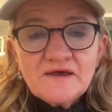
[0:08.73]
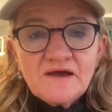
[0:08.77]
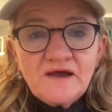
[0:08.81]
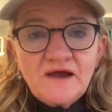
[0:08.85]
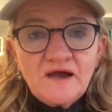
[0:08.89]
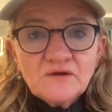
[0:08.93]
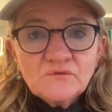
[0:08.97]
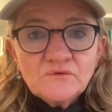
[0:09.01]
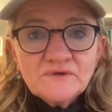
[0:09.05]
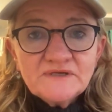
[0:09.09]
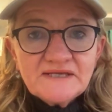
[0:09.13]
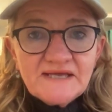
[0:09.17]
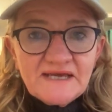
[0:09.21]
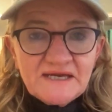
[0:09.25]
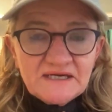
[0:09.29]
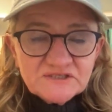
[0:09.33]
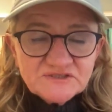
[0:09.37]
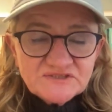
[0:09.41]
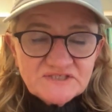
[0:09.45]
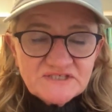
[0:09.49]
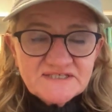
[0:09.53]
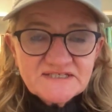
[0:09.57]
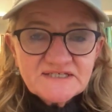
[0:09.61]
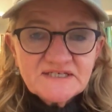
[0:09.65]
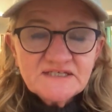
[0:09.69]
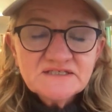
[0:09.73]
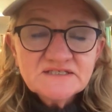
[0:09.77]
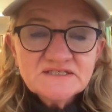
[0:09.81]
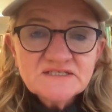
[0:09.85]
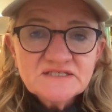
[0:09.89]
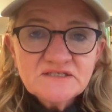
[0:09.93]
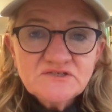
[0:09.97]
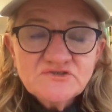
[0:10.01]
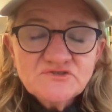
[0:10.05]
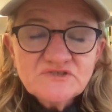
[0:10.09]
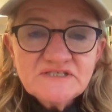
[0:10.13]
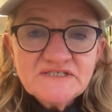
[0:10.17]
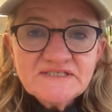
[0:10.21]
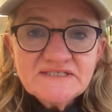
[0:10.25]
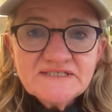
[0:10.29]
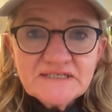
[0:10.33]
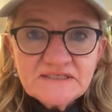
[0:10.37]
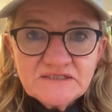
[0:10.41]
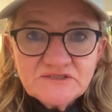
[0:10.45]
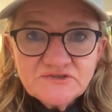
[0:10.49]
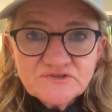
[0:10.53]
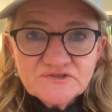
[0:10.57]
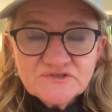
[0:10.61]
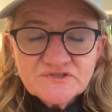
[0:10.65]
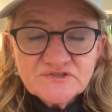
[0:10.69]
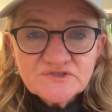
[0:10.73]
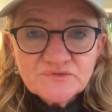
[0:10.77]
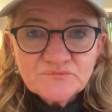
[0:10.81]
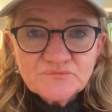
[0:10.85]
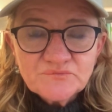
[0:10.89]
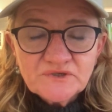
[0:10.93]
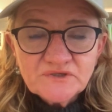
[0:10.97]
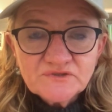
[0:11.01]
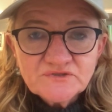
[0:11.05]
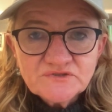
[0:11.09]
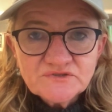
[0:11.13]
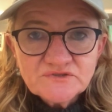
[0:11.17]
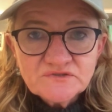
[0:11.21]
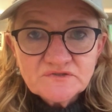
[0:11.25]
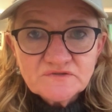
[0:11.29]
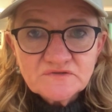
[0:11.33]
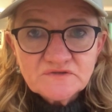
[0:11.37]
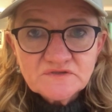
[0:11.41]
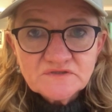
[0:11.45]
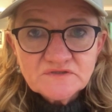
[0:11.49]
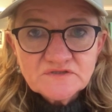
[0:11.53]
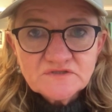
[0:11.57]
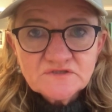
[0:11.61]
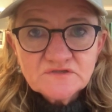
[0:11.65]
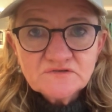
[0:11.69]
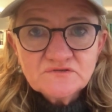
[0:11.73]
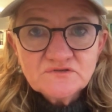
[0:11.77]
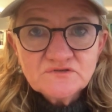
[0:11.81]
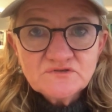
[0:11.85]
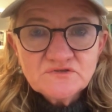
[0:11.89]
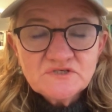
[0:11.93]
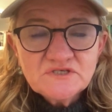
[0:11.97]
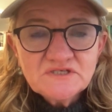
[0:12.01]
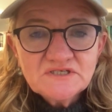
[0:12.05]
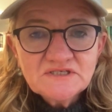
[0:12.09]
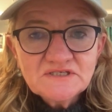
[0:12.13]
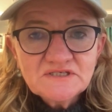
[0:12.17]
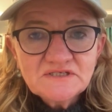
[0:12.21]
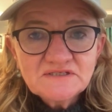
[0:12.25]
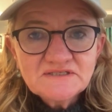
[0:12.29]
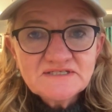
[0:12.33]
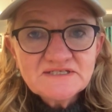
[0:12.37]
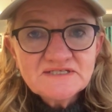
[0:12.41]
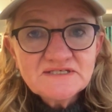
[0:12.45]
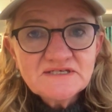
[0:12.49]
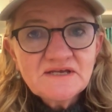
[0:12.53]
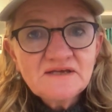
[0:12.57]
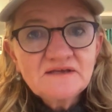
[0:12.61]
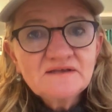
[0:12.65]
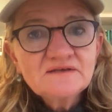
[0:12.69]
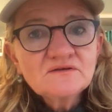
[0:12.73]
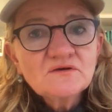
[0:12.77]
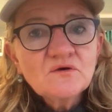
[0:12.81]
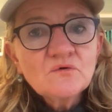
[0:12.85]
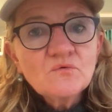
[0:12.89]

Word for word: I want to actually take a sensory intelligence approach to this so that you can understand